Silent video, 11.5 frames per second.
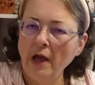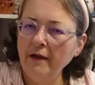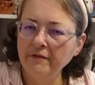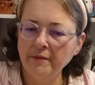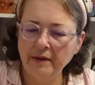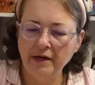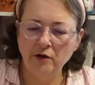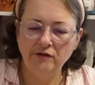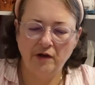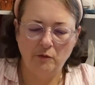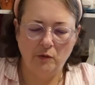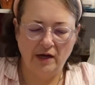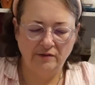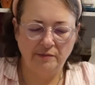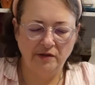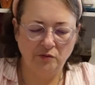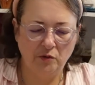Everybody knows how wax
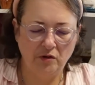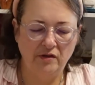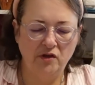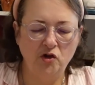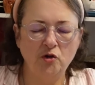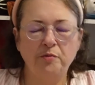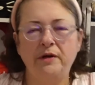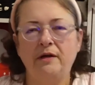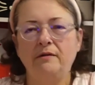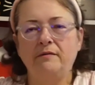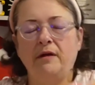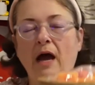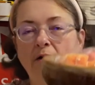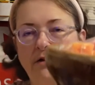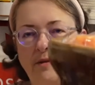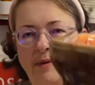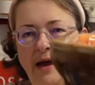melts work. And then you go put it
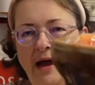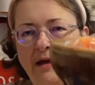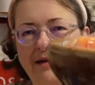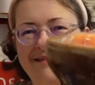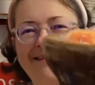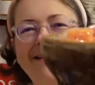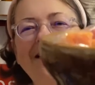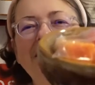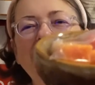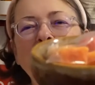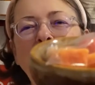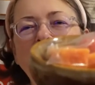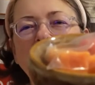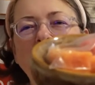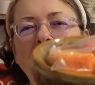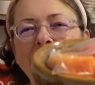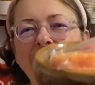out of the bag. You go put your
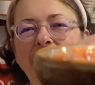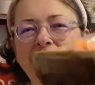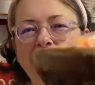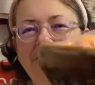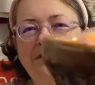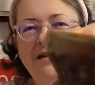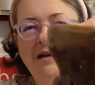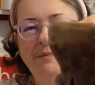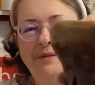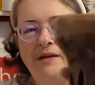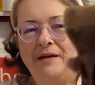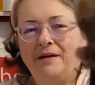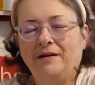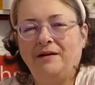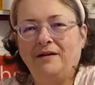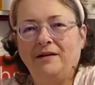wax melts on top there.